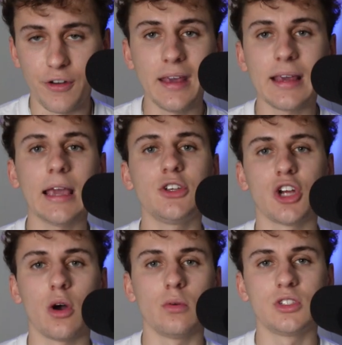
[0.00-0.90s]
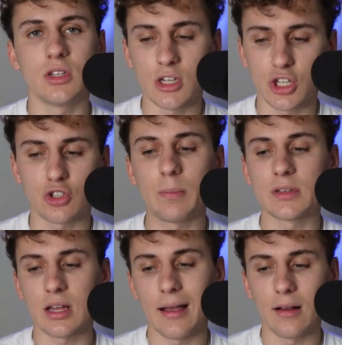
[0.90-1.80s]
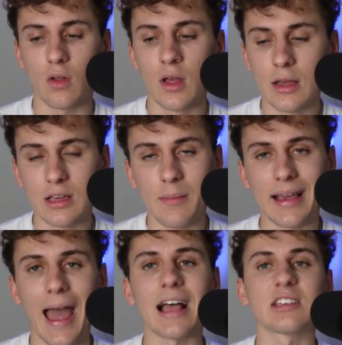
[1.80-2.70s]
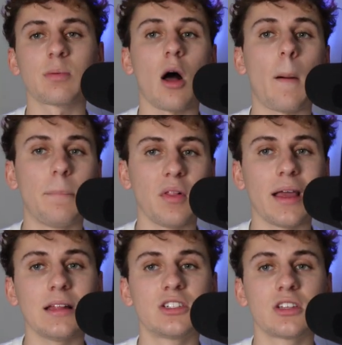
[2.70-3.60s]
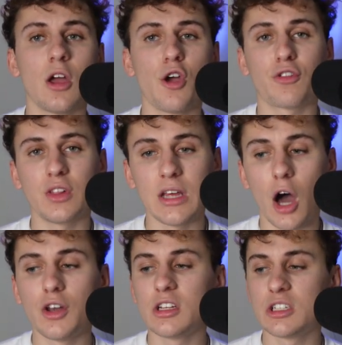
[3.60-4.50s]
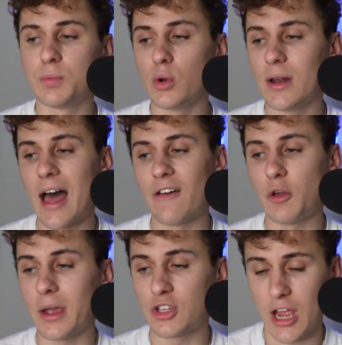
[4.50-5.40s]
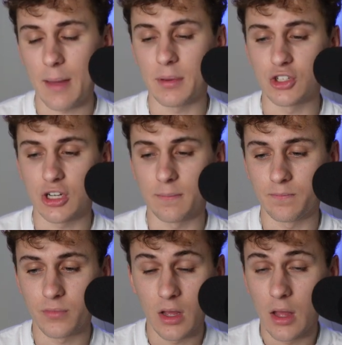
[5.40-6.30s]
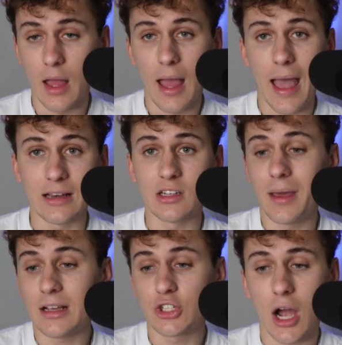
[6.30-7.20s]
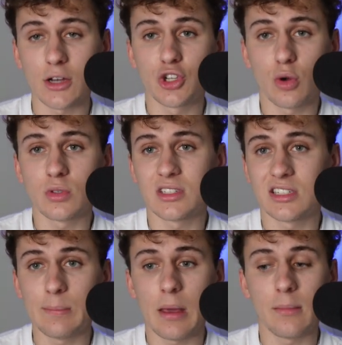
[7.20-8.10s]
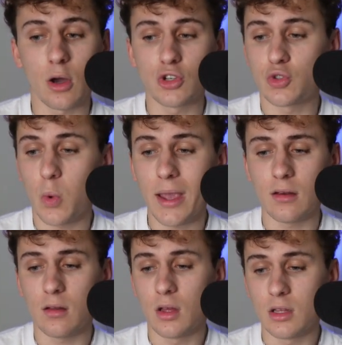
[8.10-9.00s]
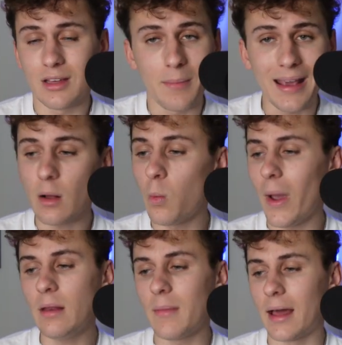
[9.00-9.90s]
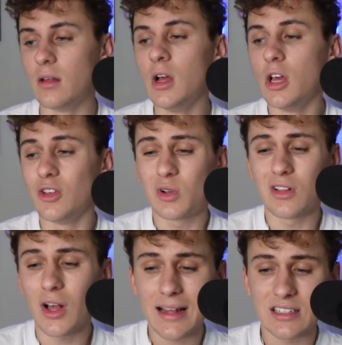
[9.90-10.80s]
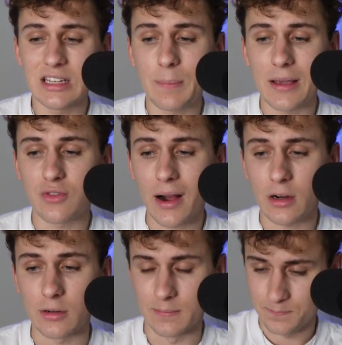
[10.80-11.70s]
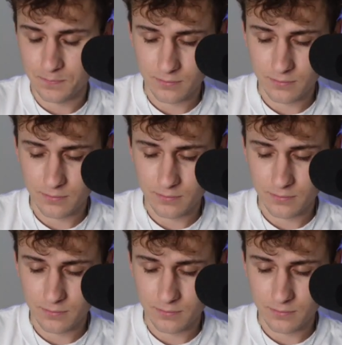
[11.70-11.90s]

vacate Jones, you strip his title, you make Aspinall Blaydes for the Undisputed Heavyweight Championship. And you make Jon Jones and Stipe Miocic wait. You make them wait, man. You can look at Stipe's record.